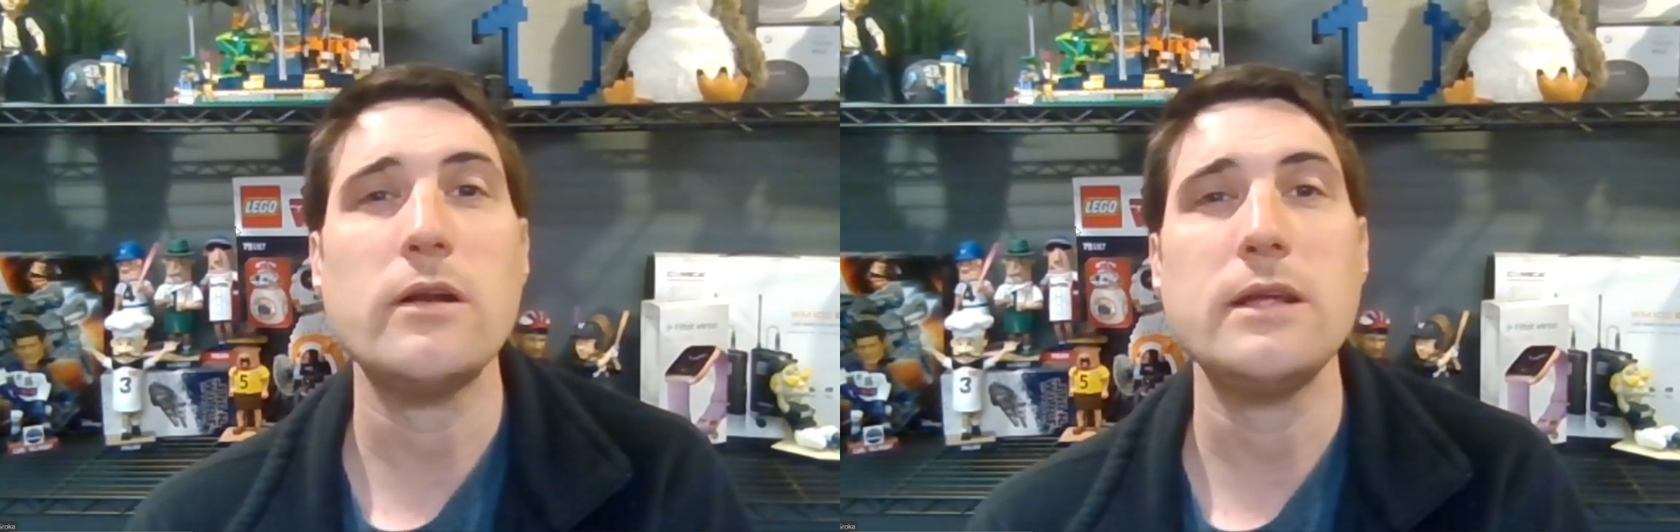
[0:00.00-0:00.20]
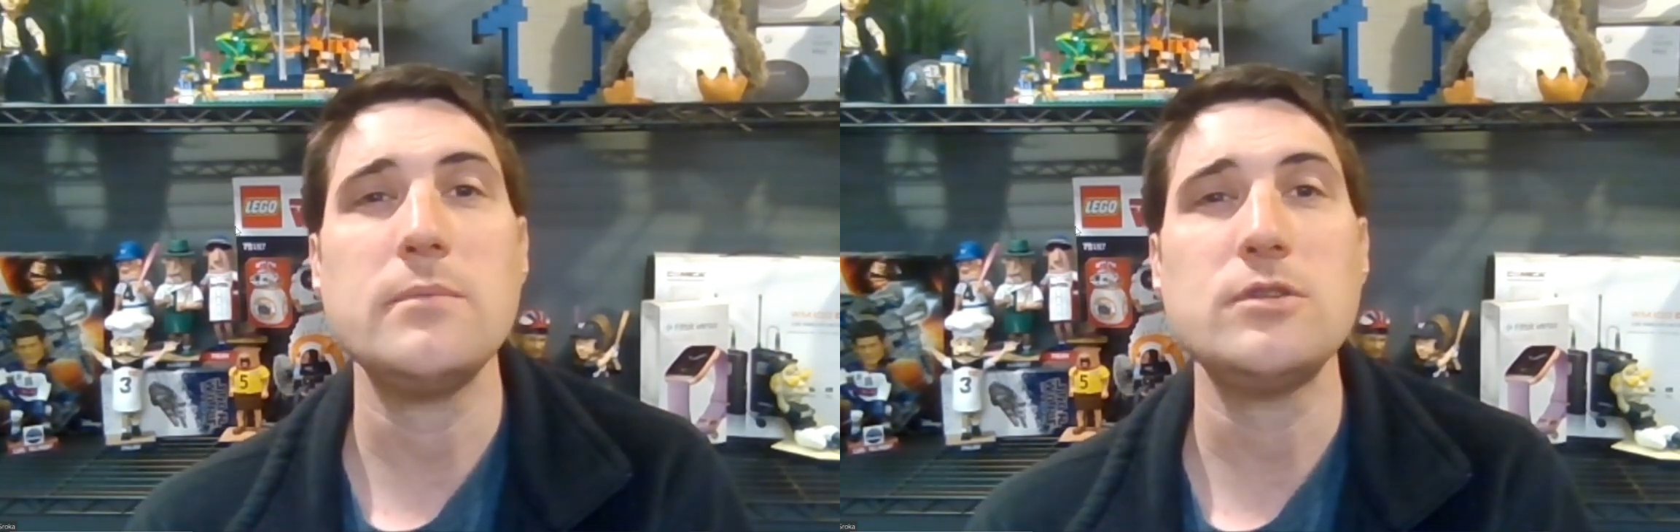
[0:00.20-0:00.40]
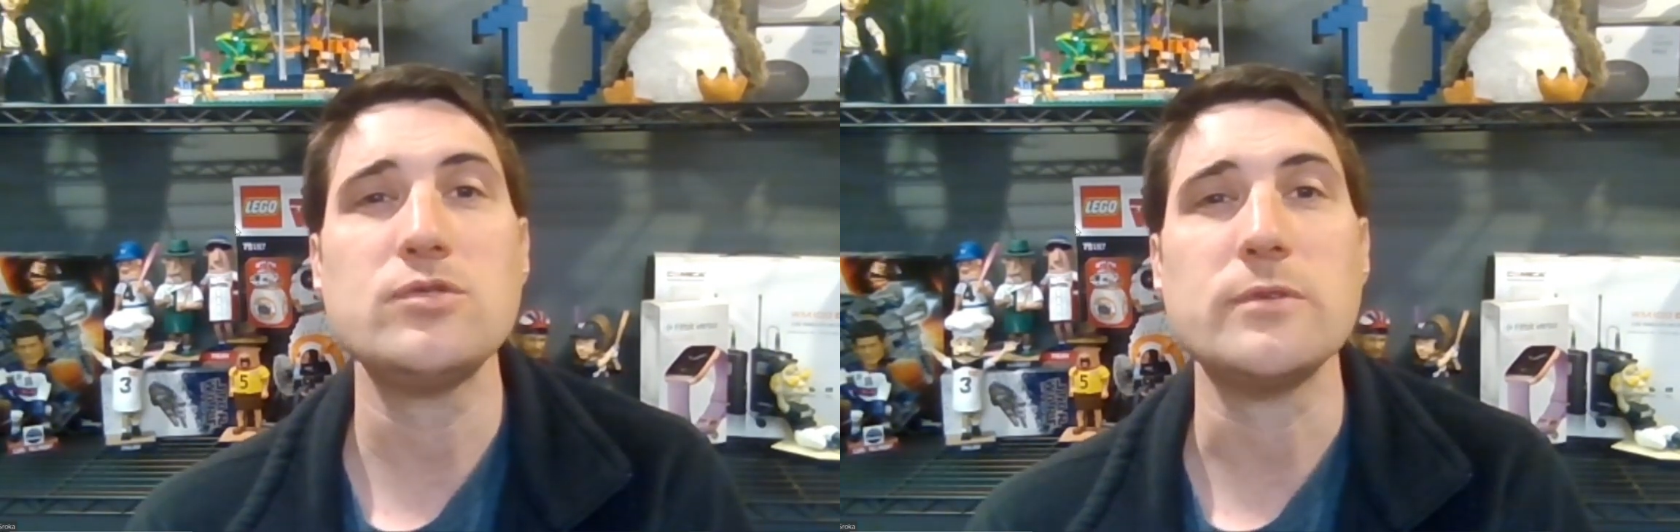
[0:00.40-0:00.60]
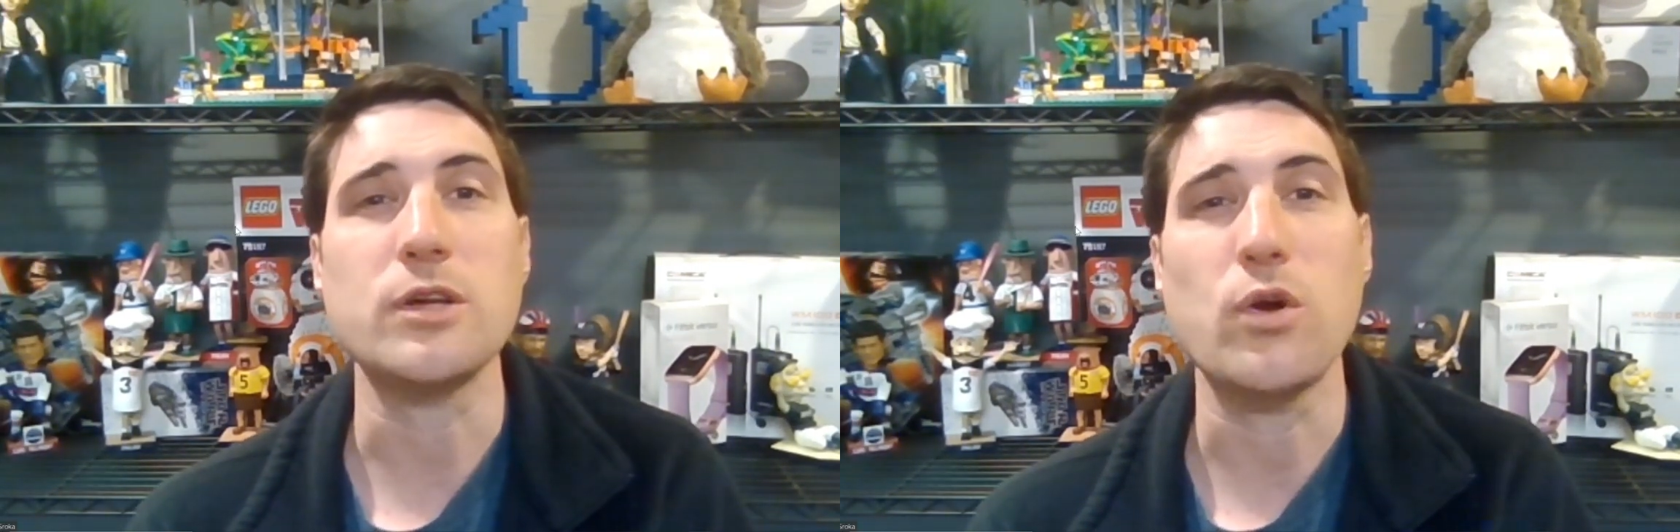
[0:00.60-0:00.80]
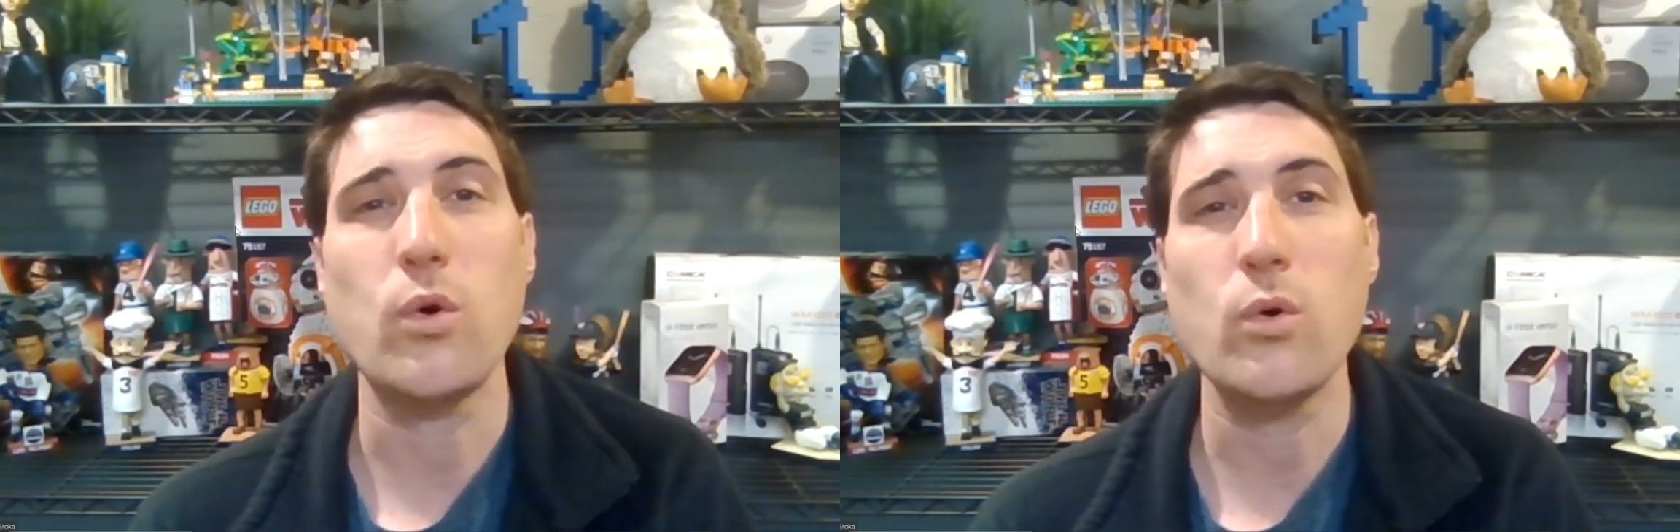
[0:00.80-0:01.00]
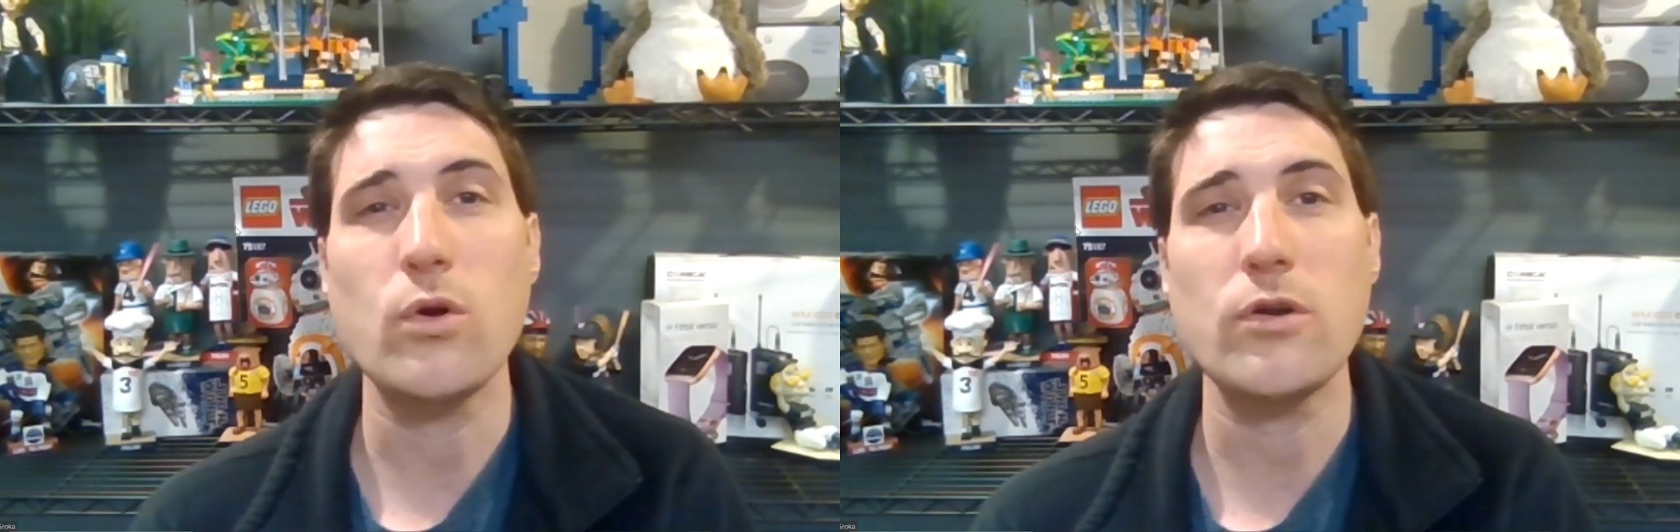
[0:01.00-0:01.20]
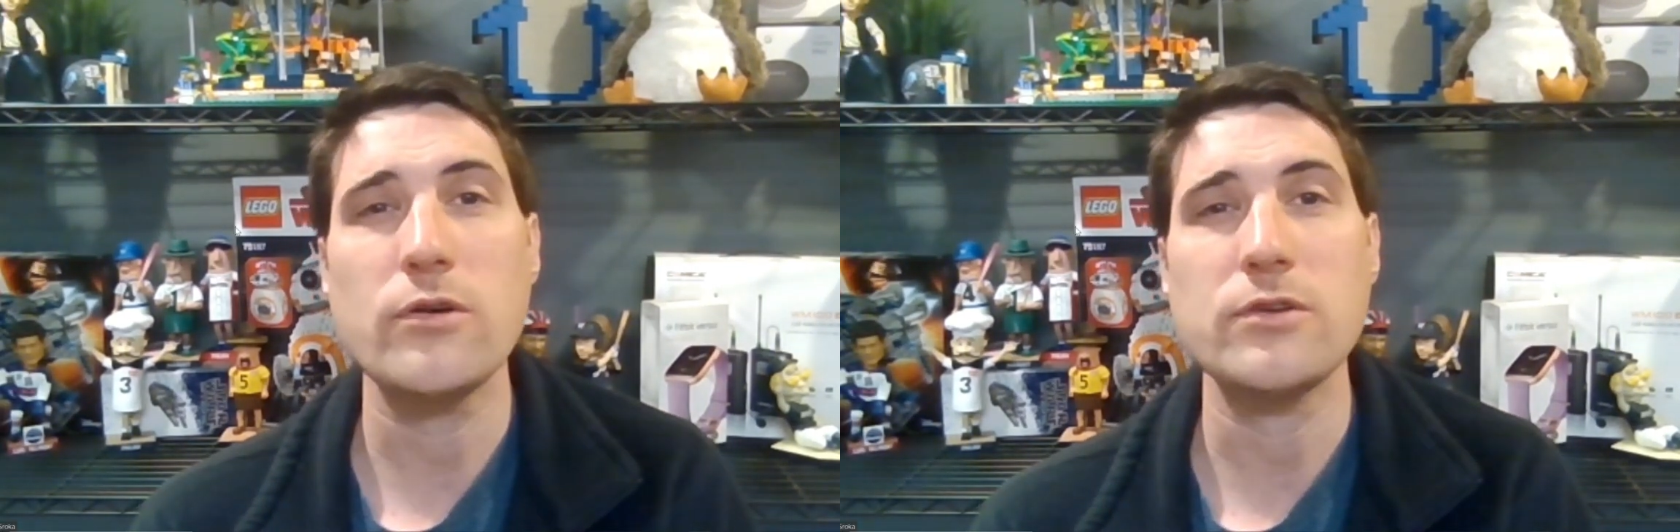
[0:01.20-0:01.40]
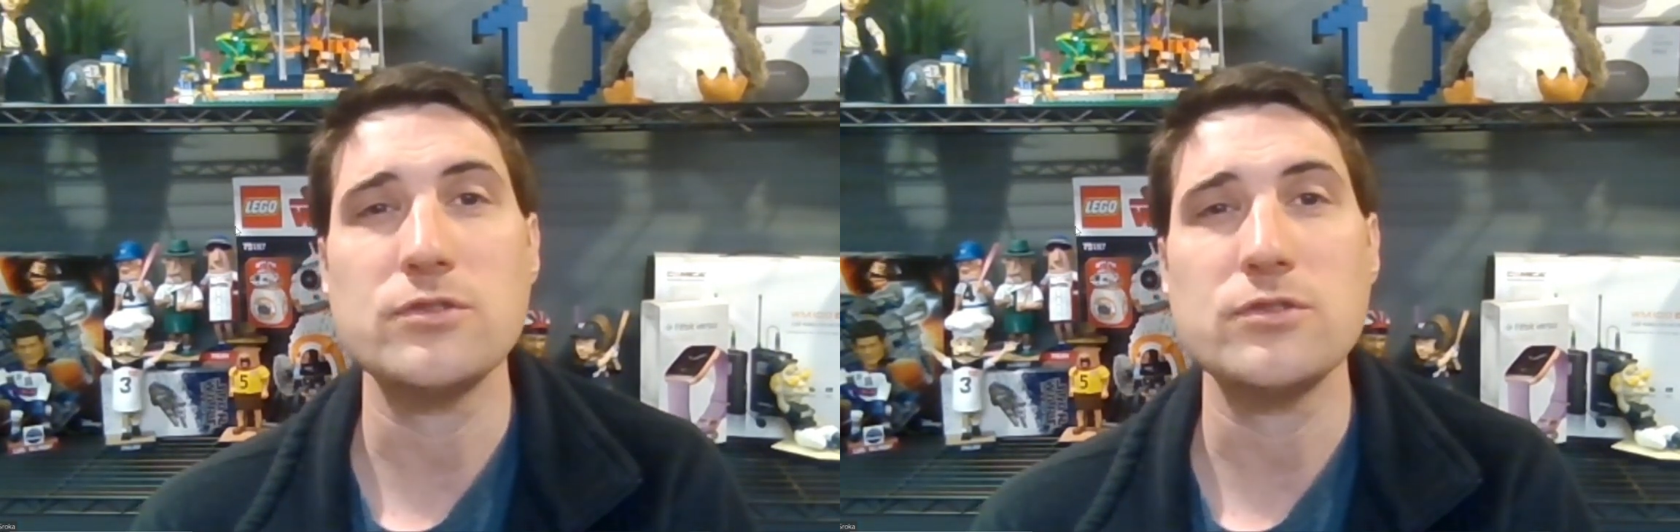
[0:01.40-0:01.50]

able to record